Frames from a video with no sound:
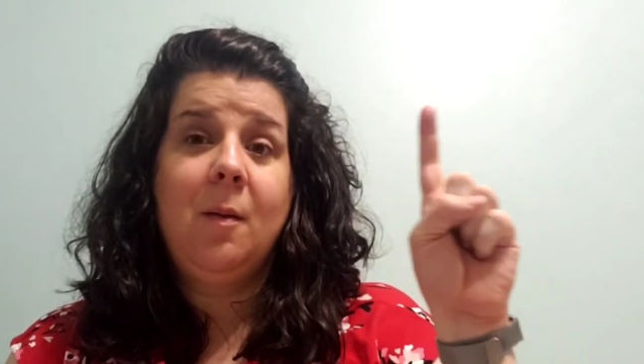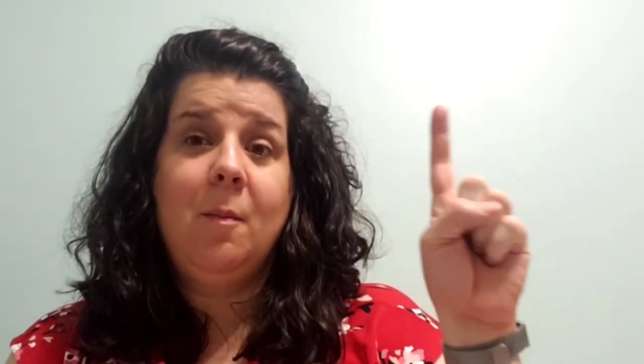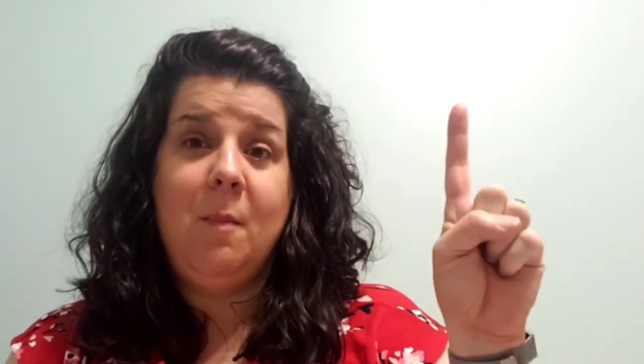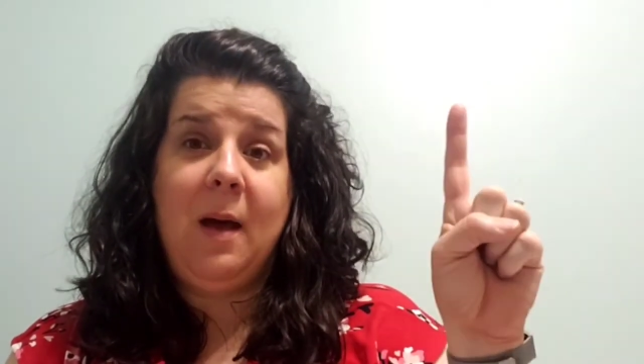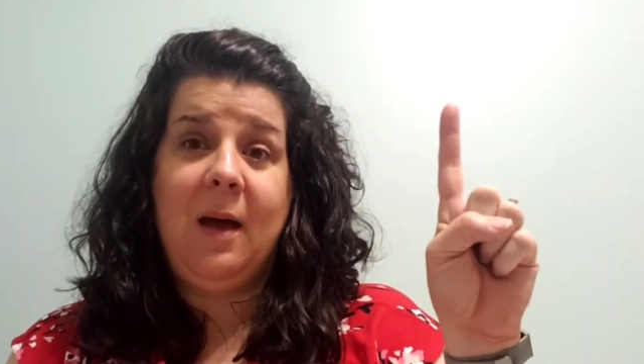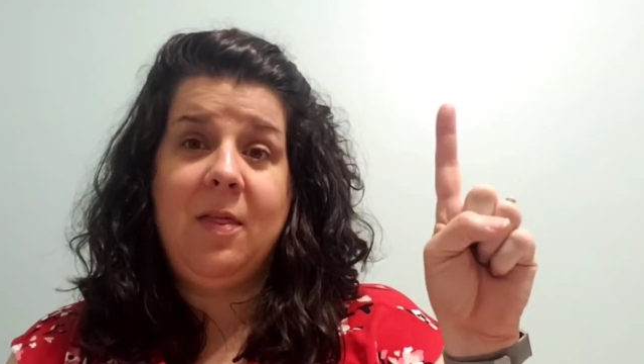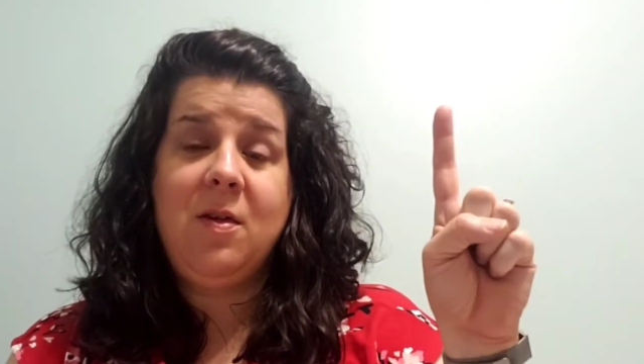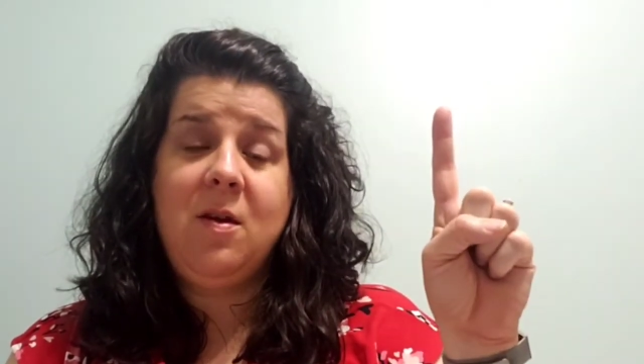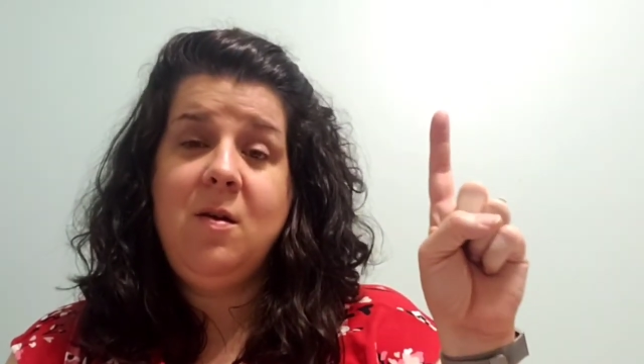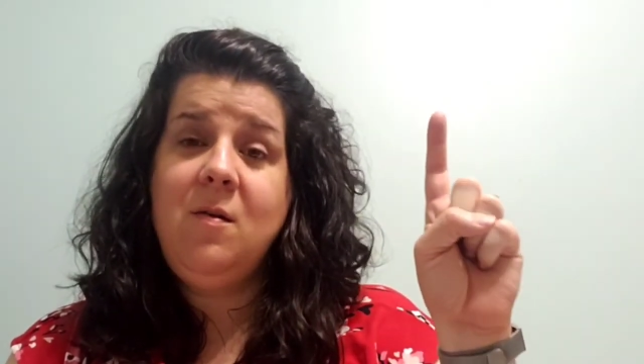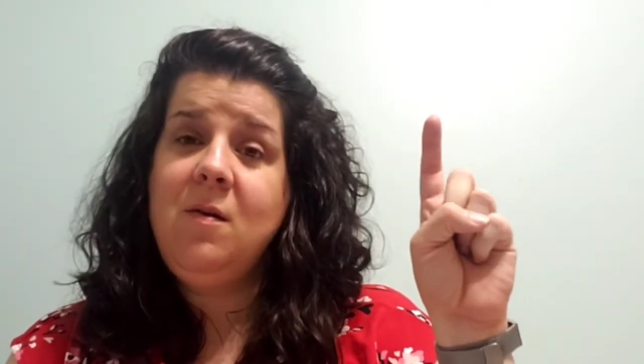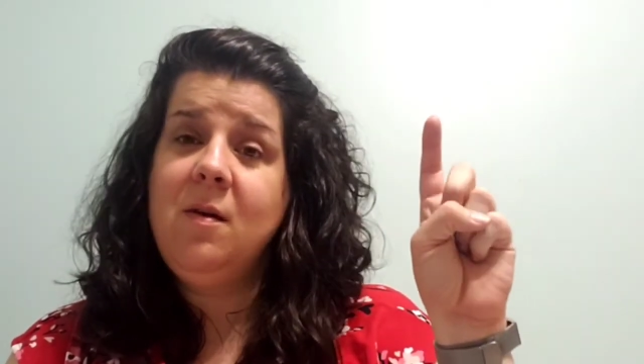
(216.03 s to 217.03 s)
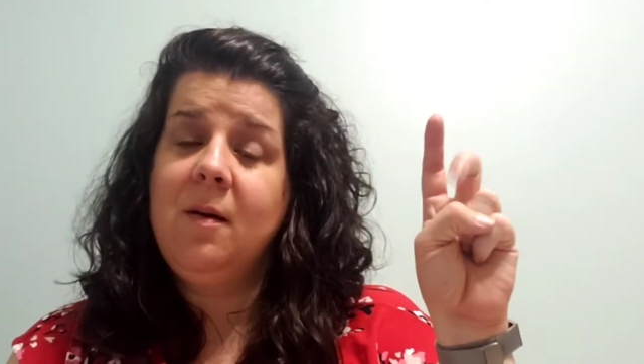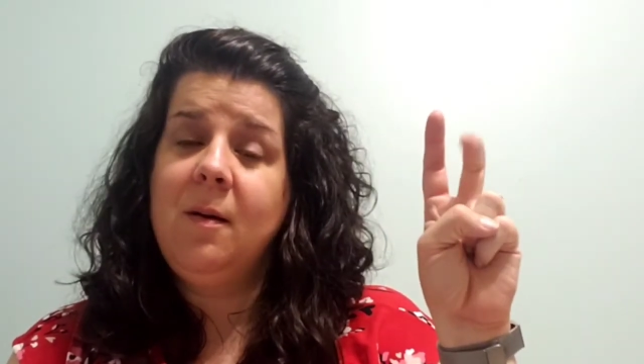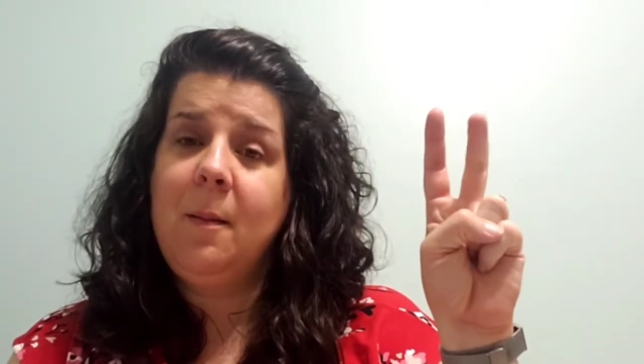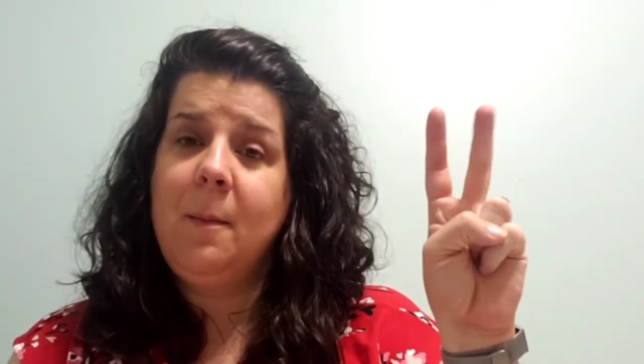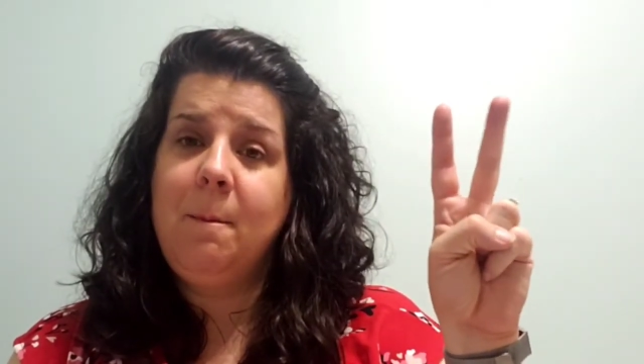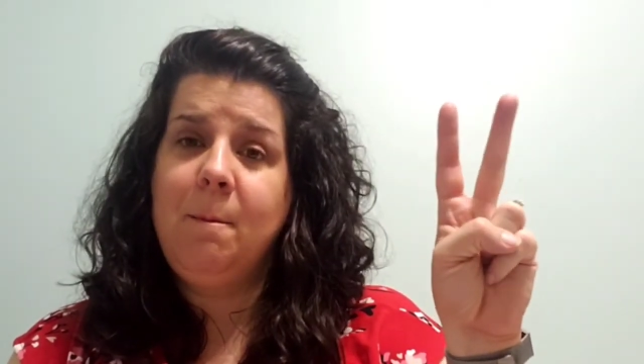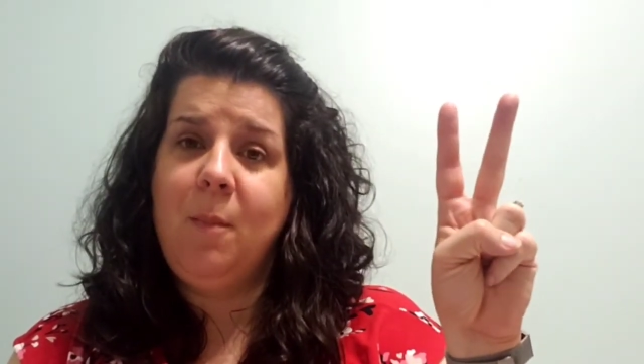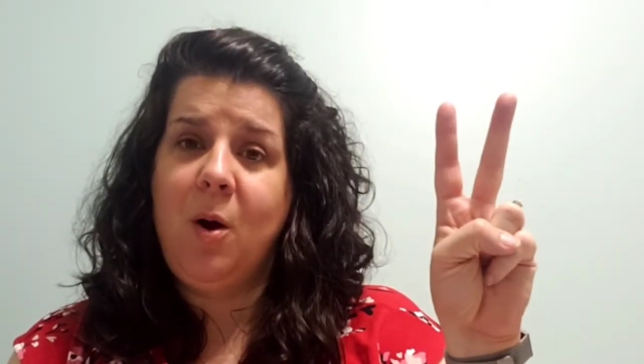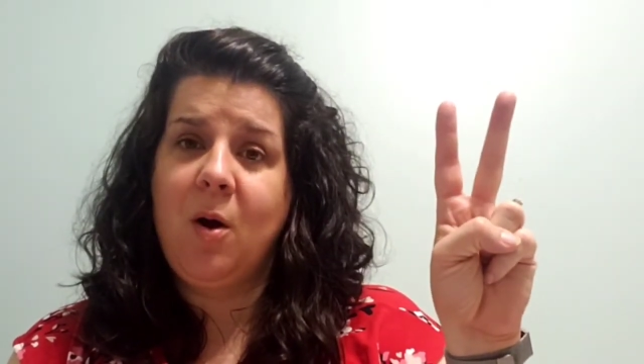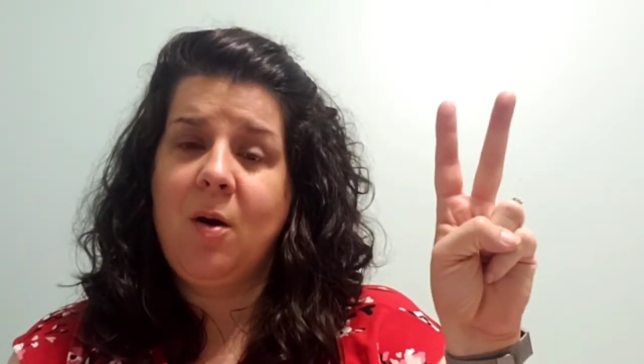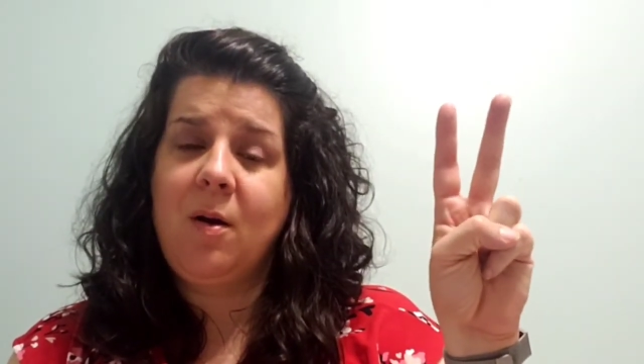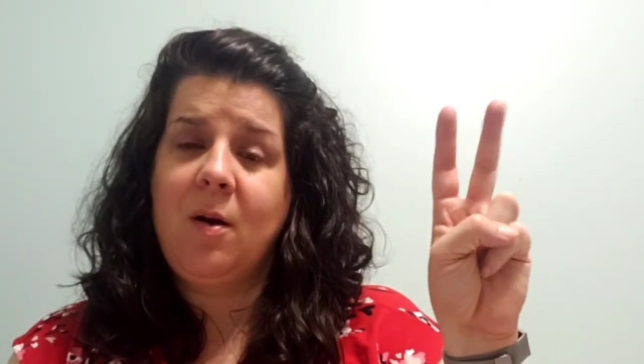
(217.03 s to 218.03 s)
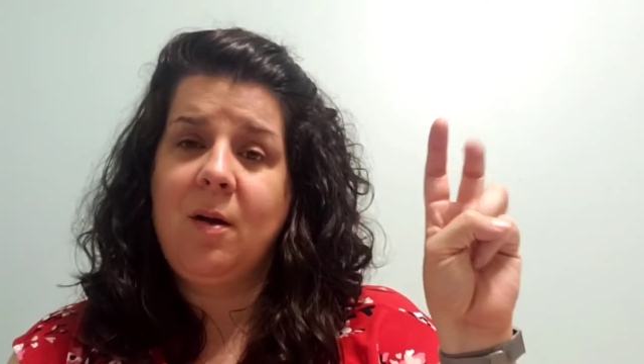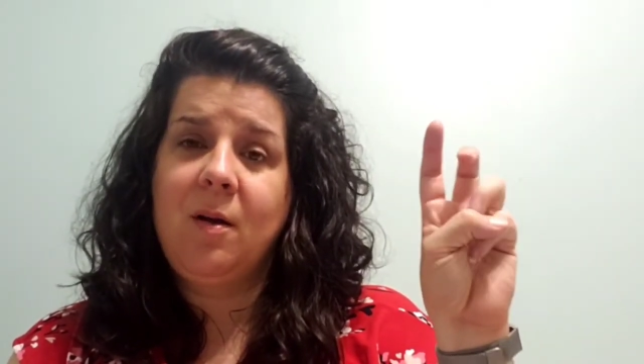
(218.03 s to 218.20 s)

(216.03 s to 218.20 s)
Matthew, Mark,